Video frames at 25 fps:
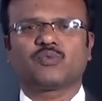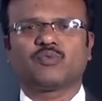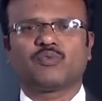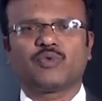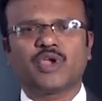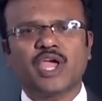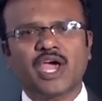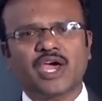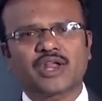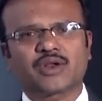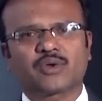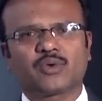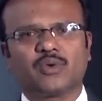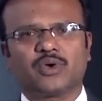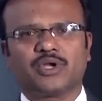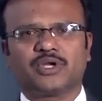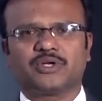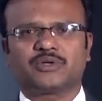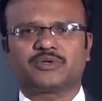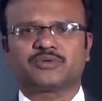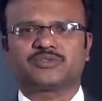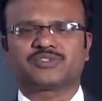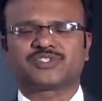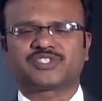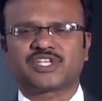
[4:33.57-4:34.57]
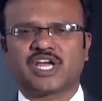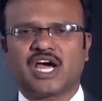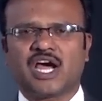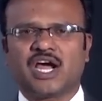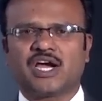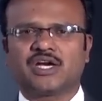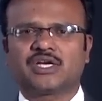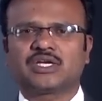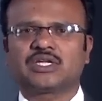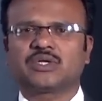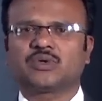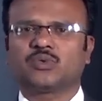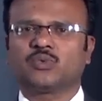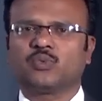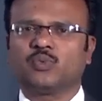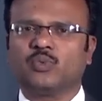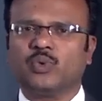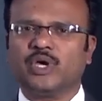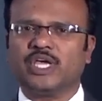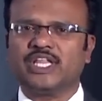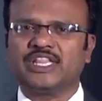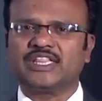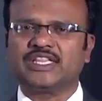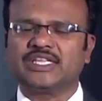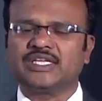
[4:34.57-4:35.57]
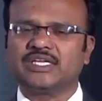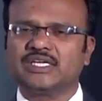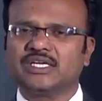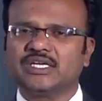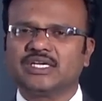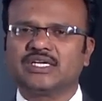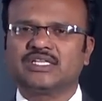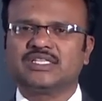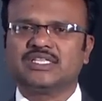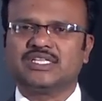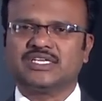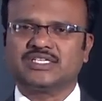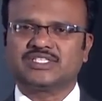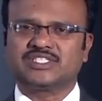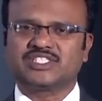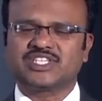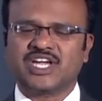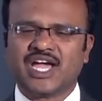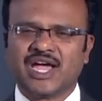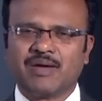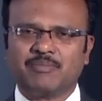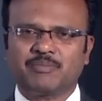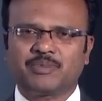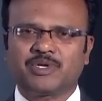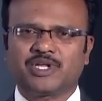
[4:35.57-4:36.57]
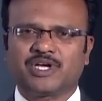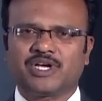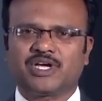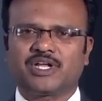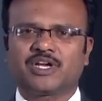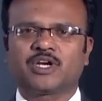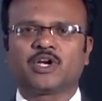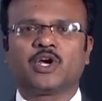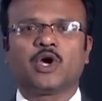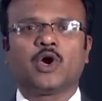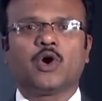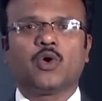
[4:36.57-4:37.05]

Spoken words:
we are going to start with the chapter